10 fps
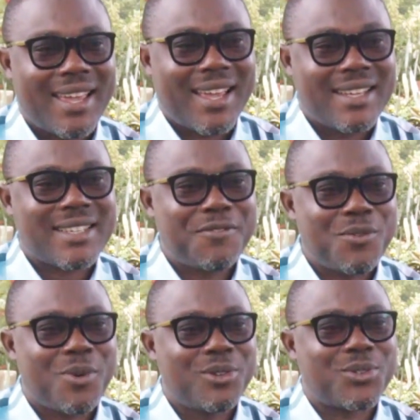And if
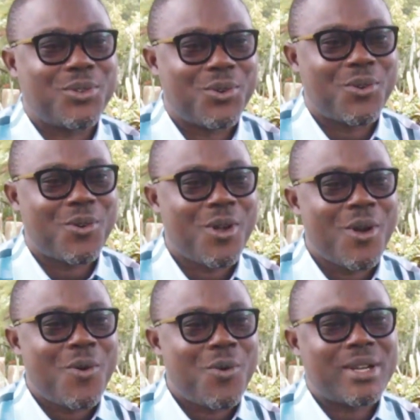you want to know
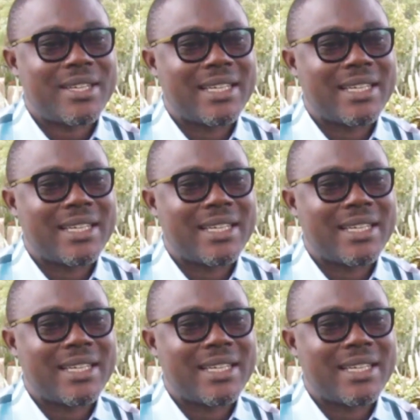what